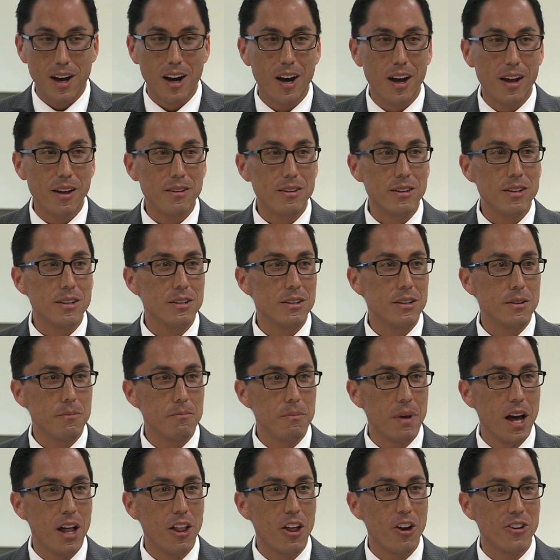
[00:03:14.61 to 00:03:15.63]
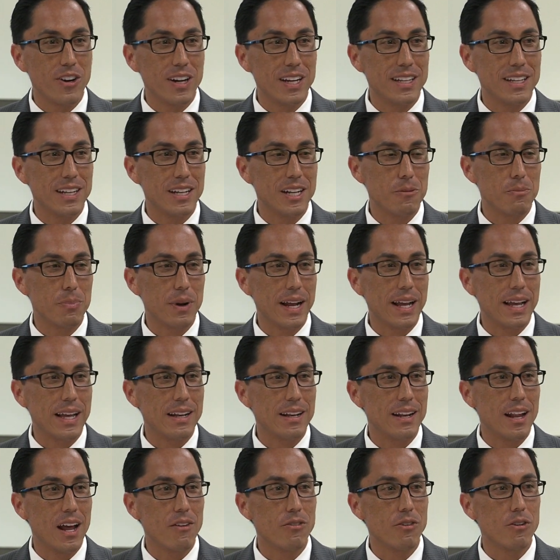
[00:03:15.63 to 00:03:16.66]
Mel already did it, but I
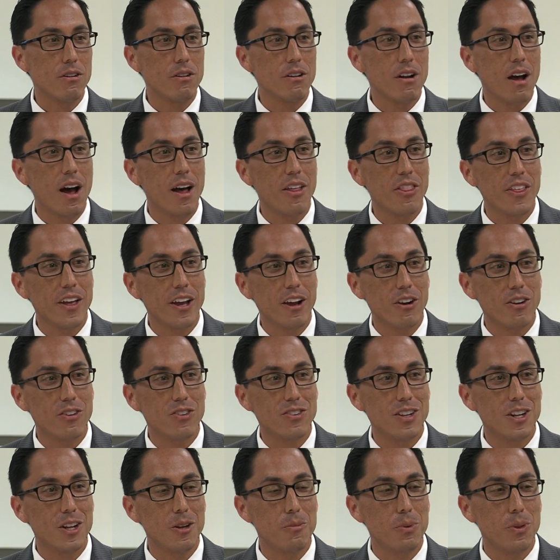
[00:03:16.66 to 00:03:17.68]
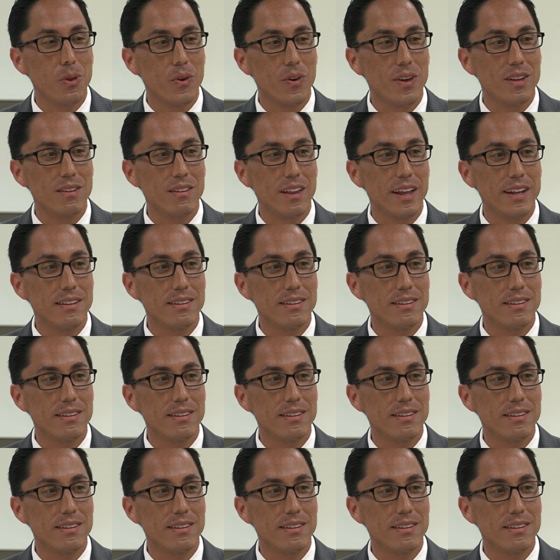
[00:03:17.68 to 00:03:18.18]
can never not thank our city employees,